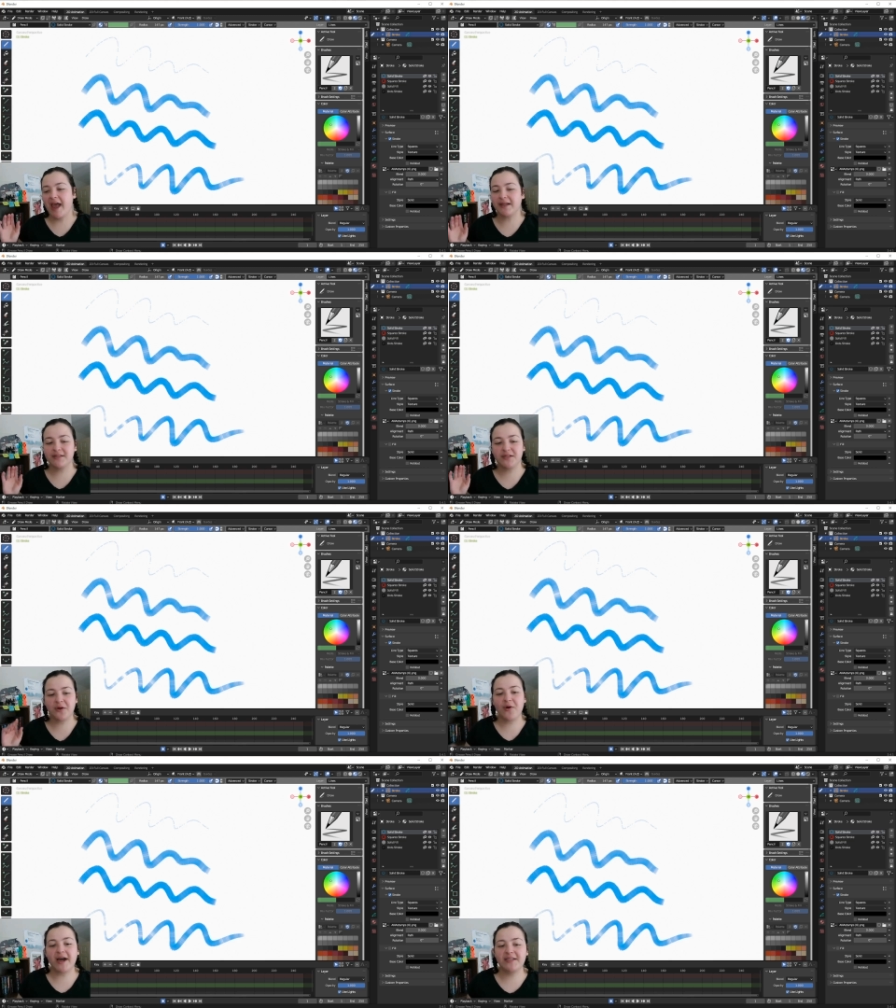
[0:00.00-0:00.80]
And
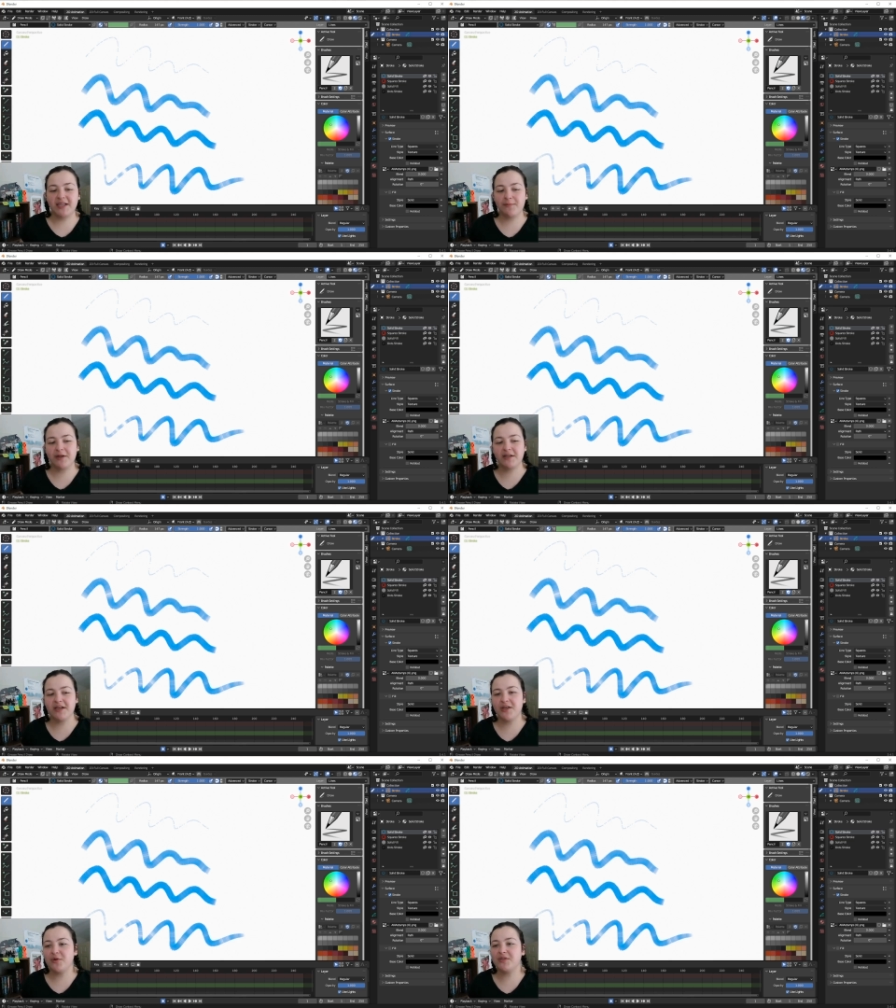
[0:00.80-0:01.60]
so I typically
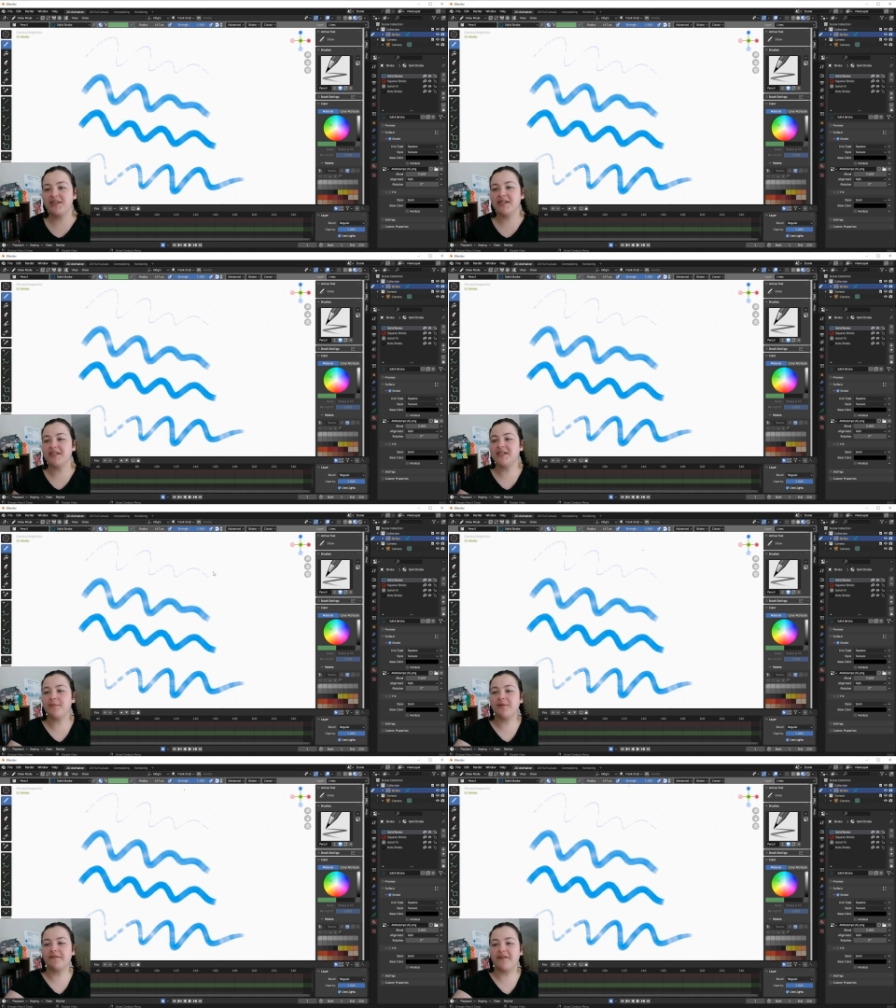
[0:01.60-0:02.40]
use the
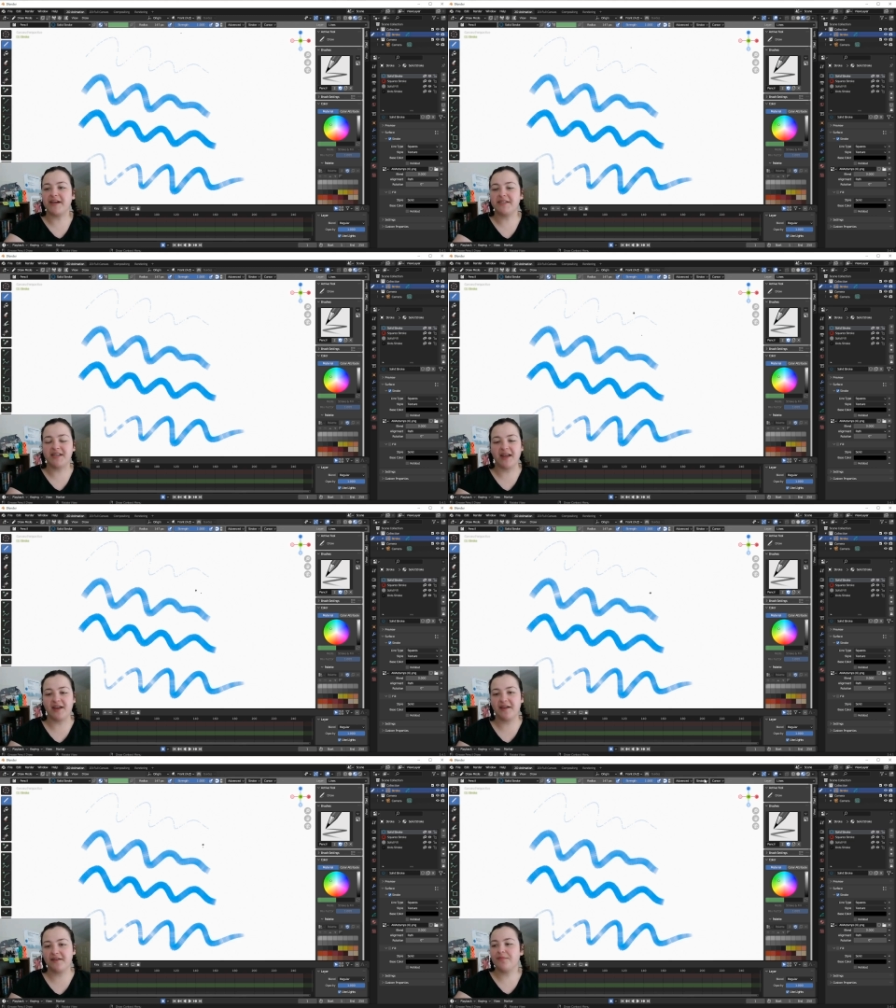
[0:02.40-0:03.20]
simplify
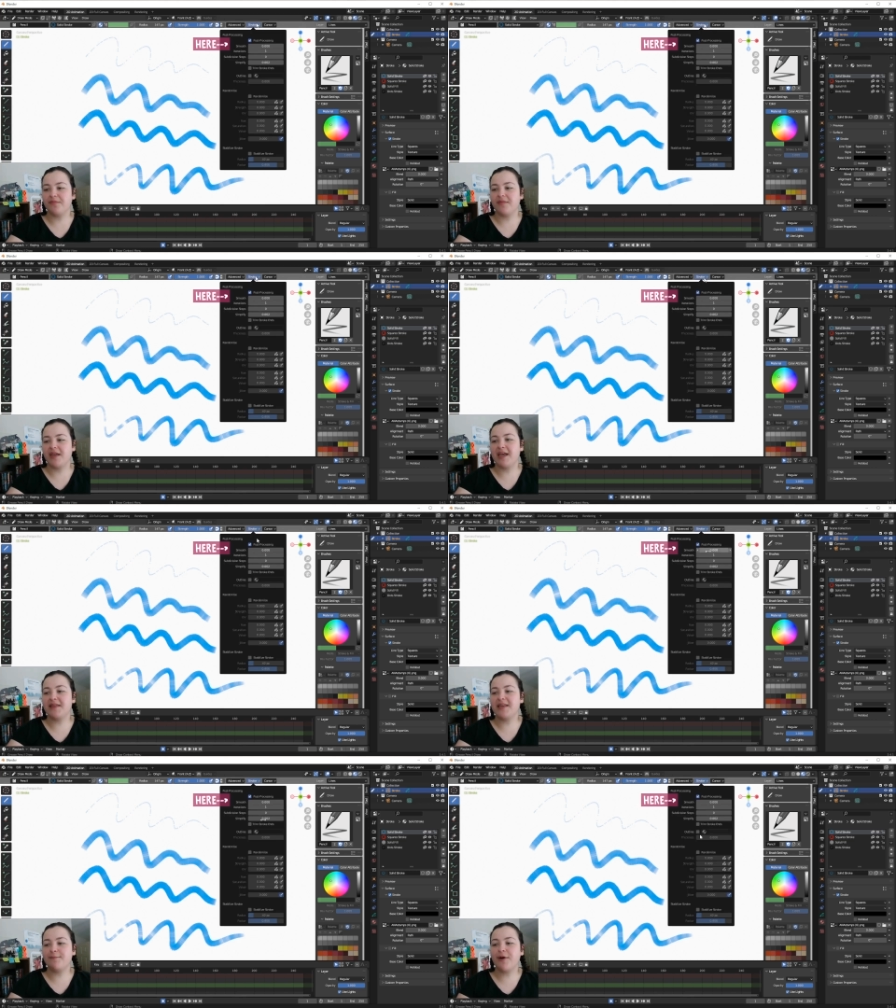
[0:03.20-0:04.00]
setting in
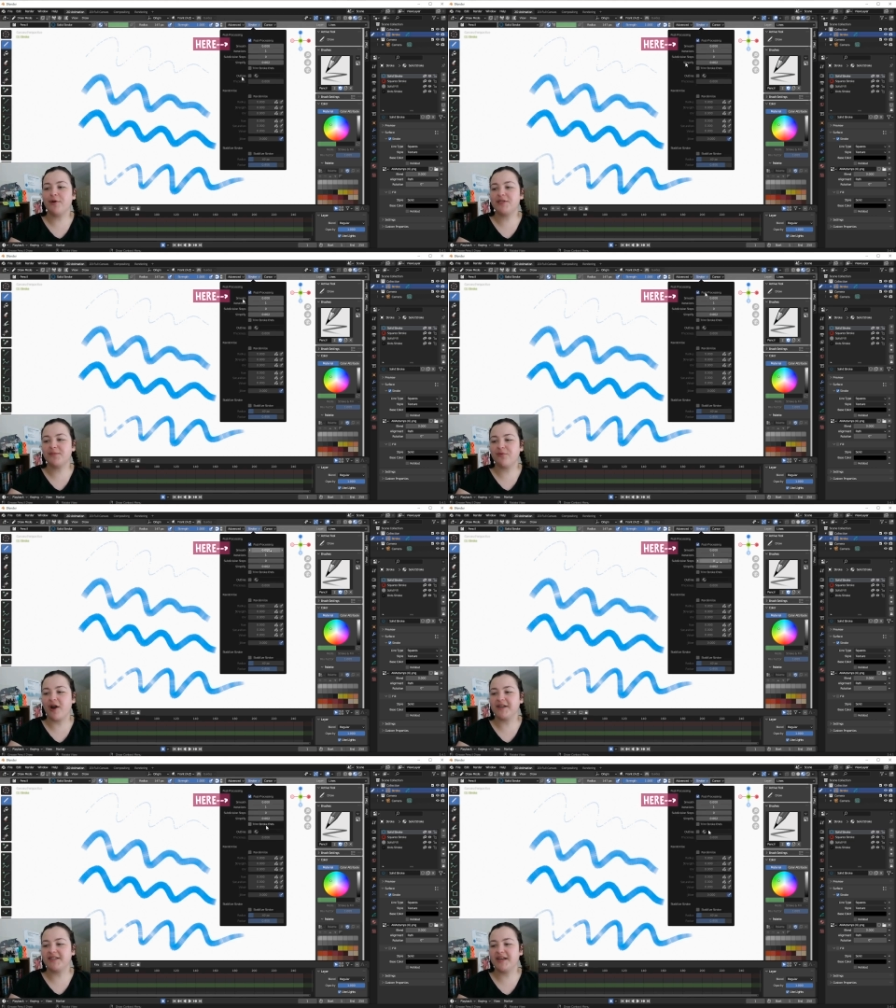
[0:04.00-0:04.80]
the
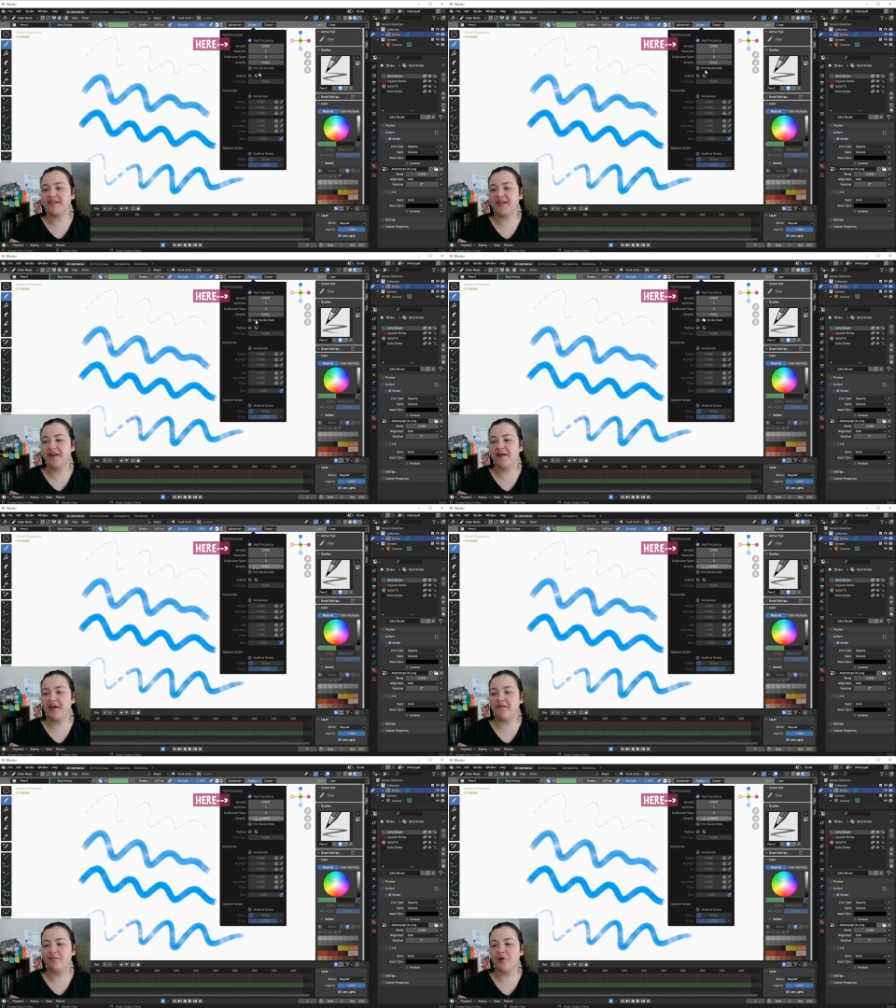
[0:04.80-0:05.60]
post-processing
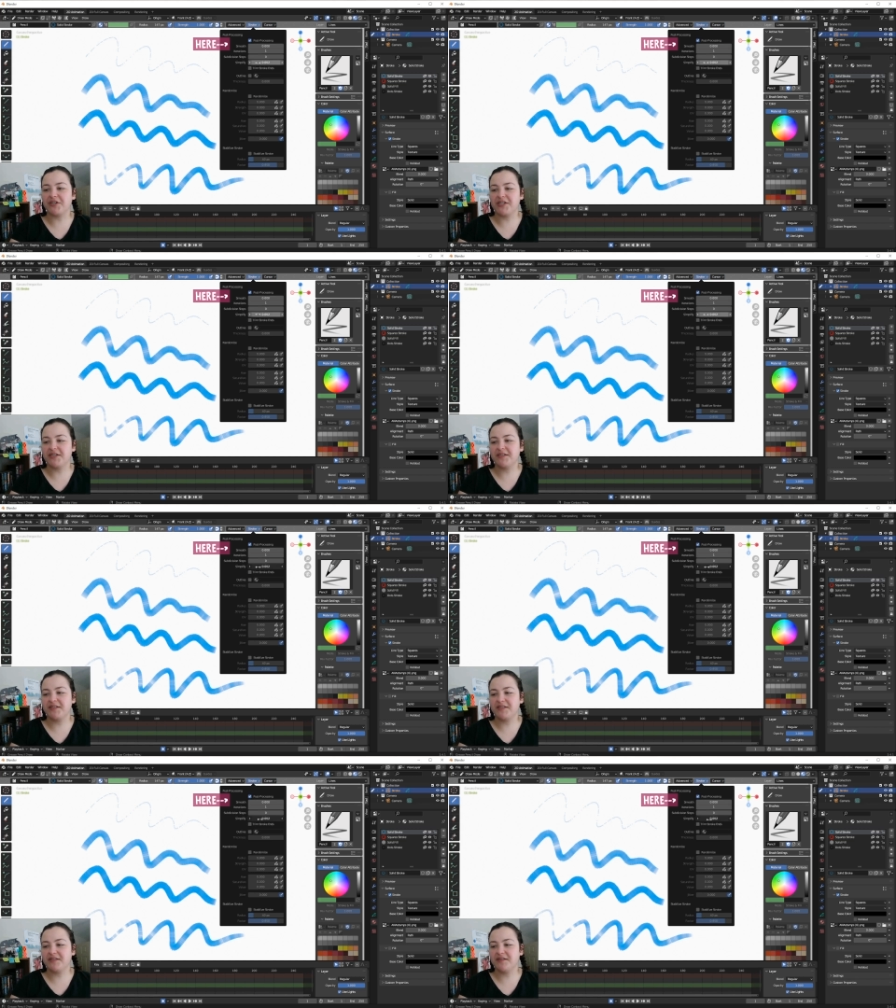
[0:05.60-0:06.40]
of
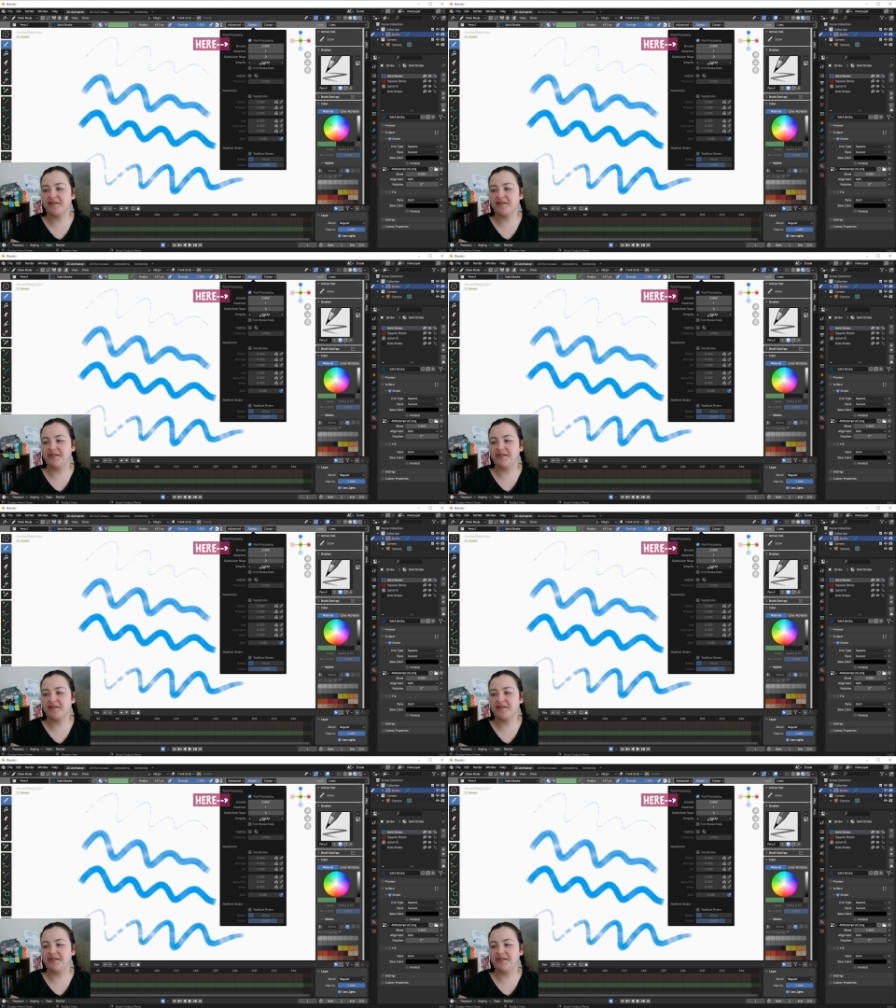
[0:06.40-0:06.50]
brushes